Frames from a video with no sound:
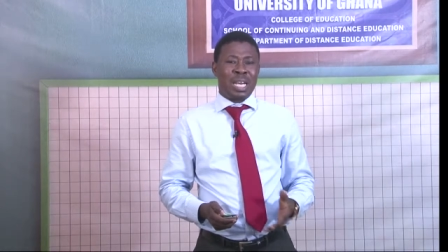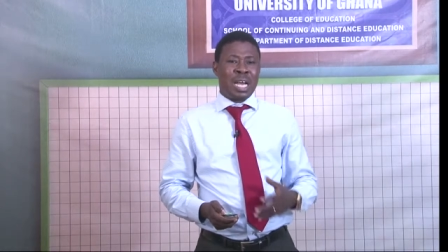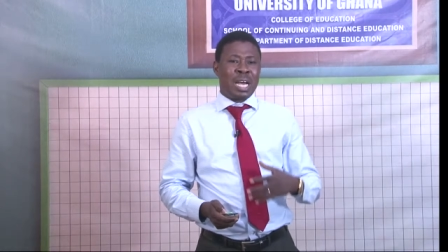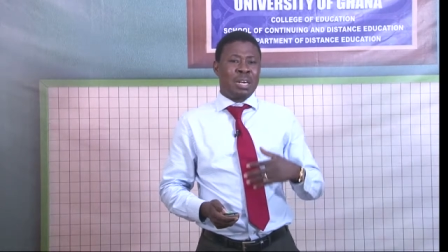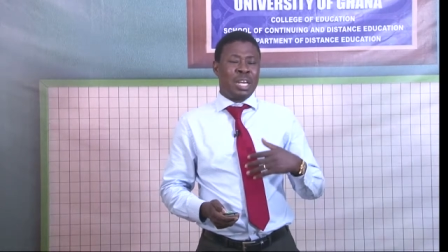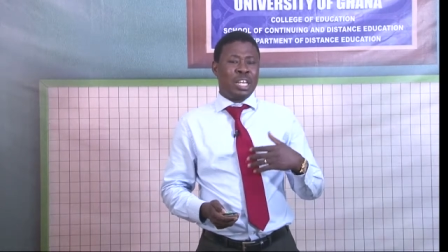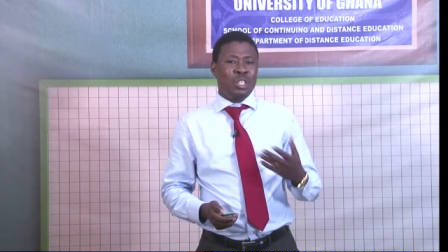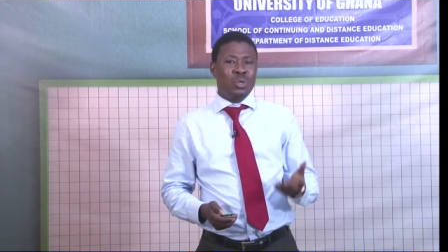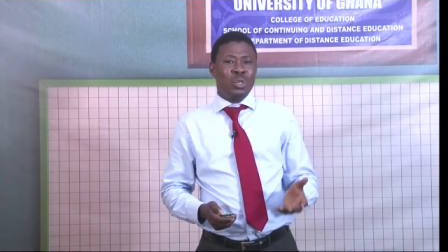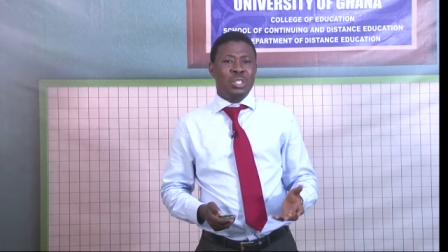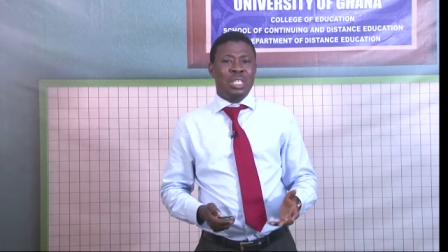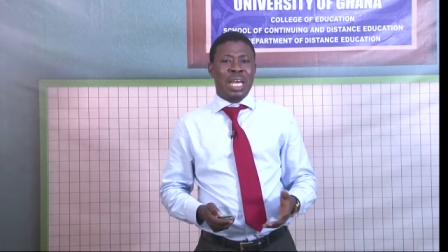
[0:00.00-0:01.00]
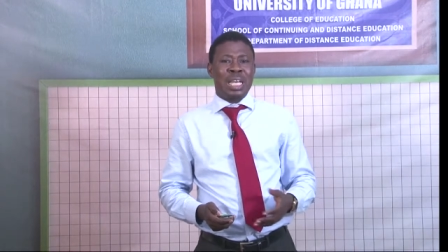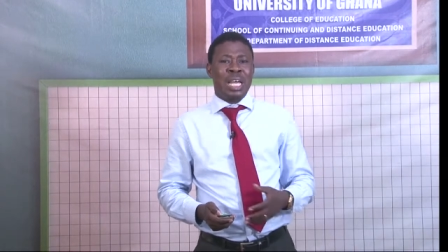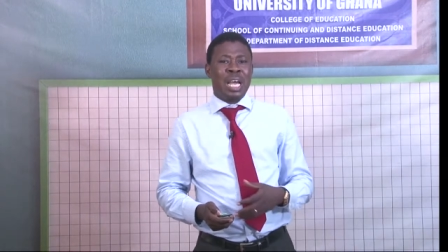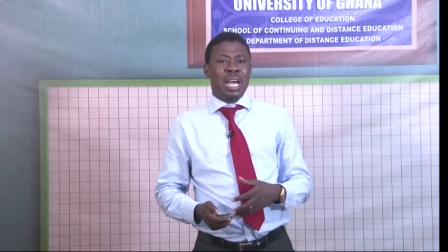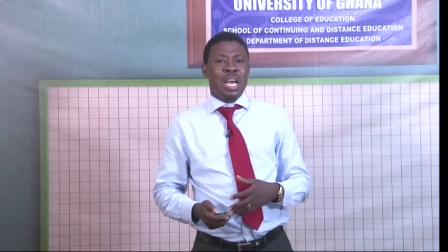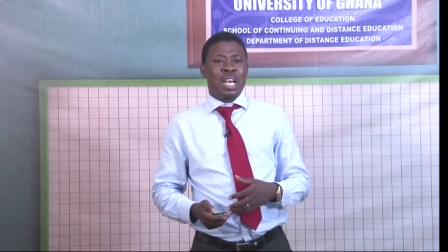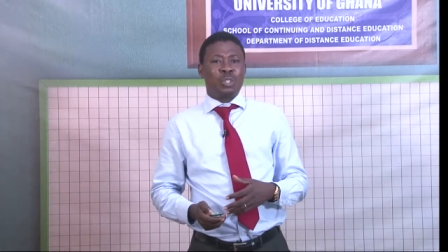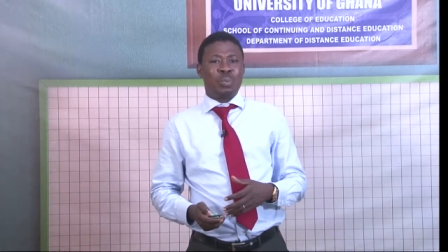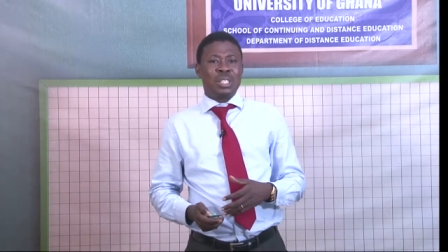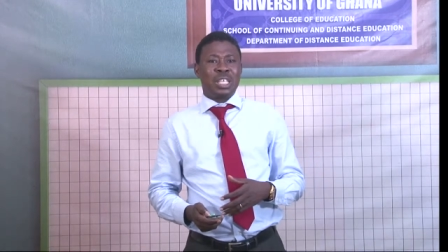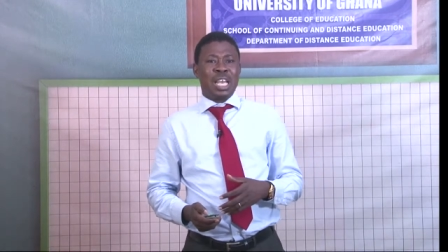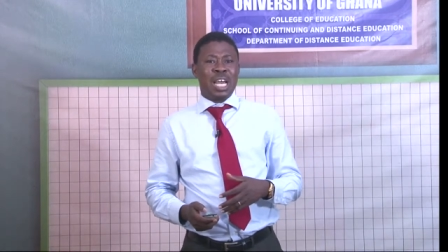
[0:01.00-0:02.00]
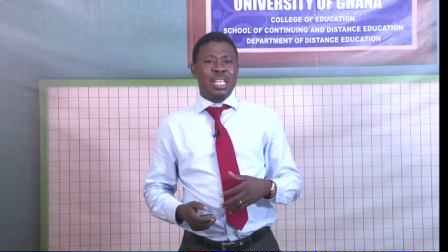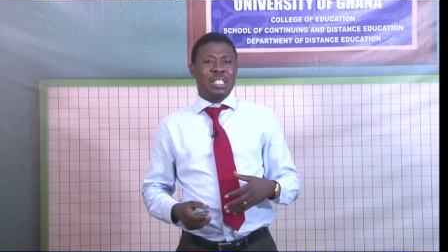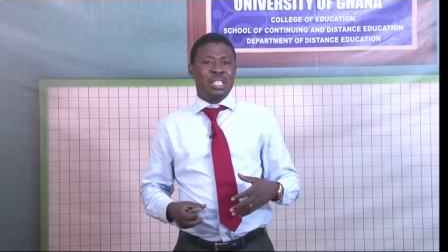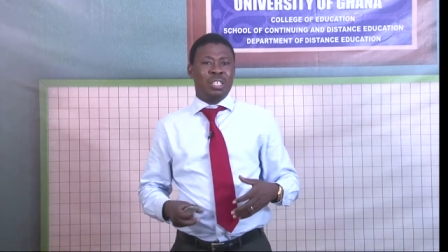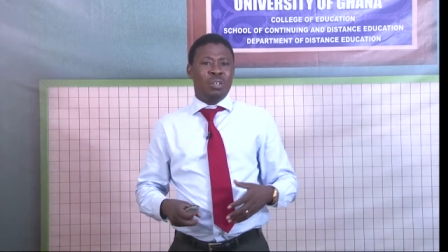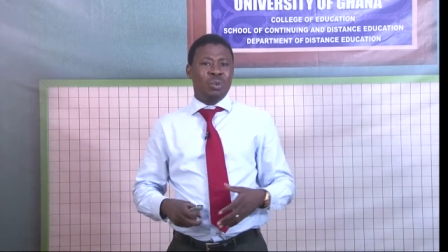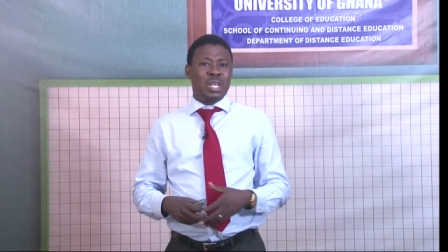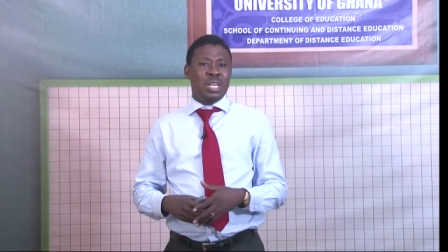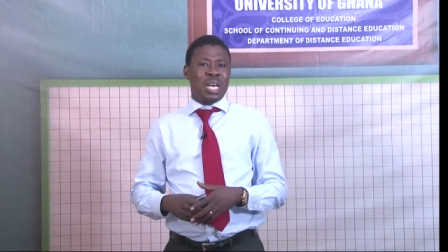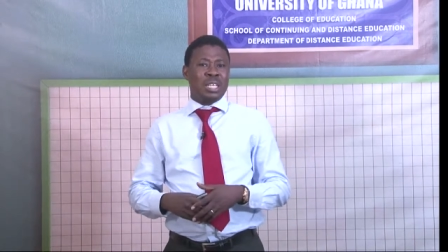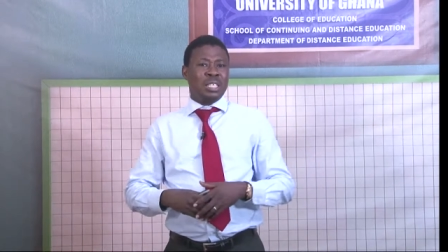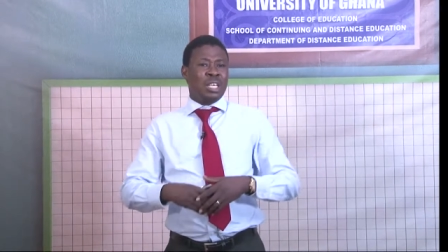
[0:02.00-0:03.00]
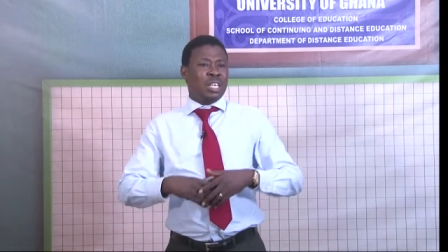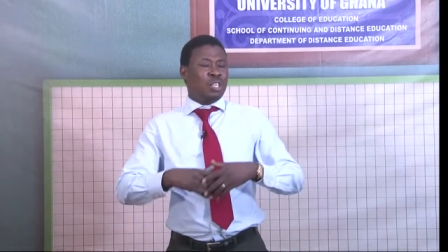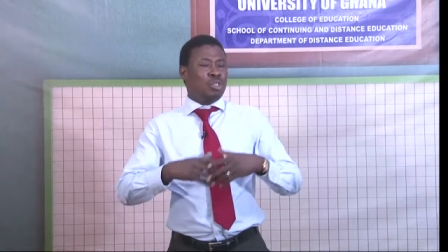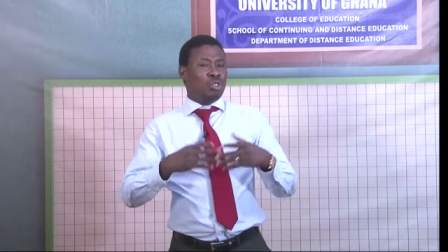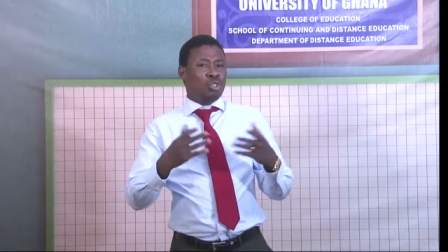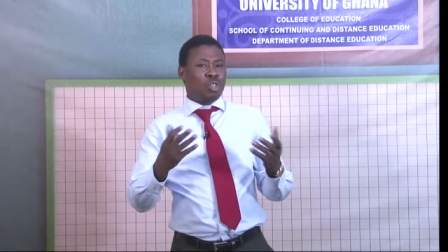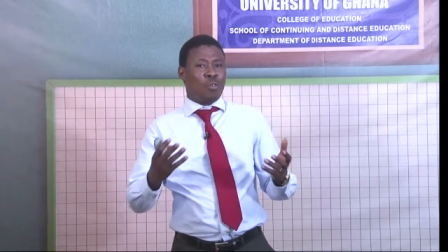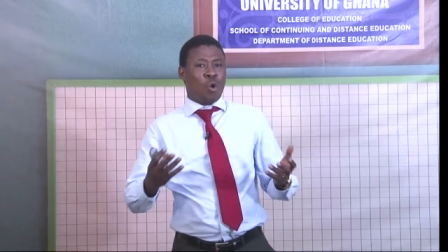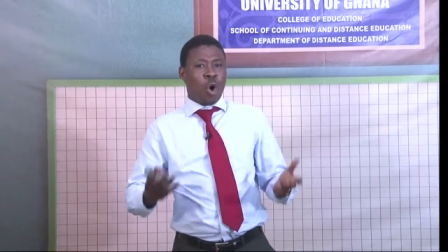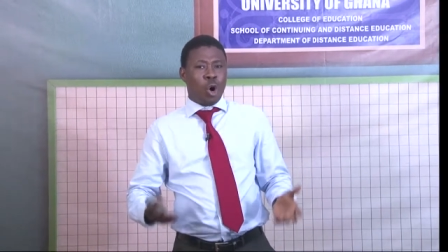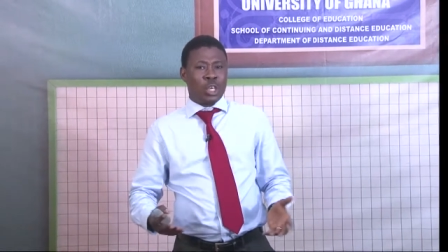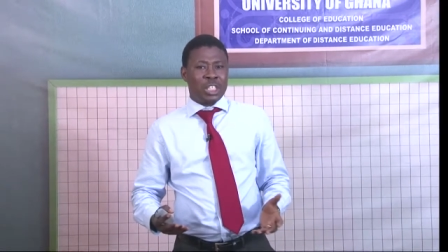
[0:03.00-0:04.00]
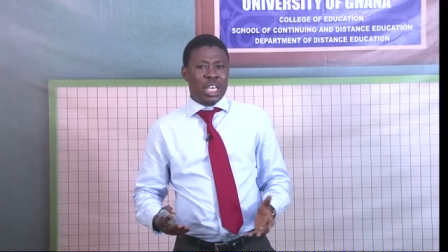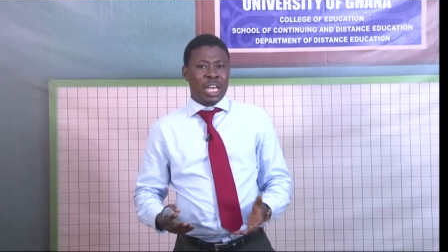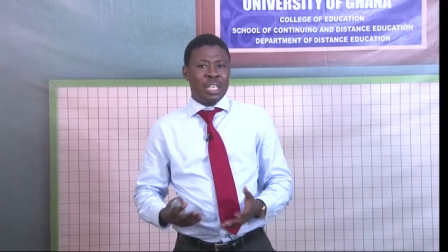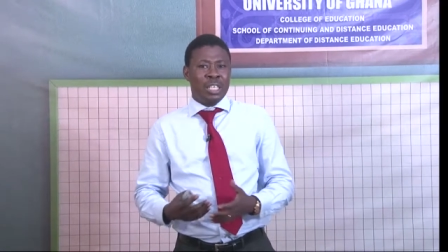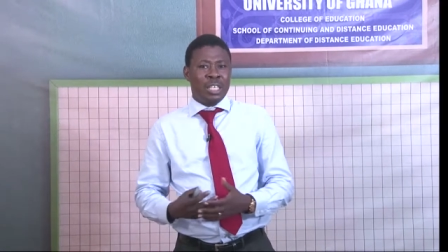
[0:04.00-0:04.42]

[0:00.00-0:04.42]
There are NGOs that uh, specialize in looking at issues of culture,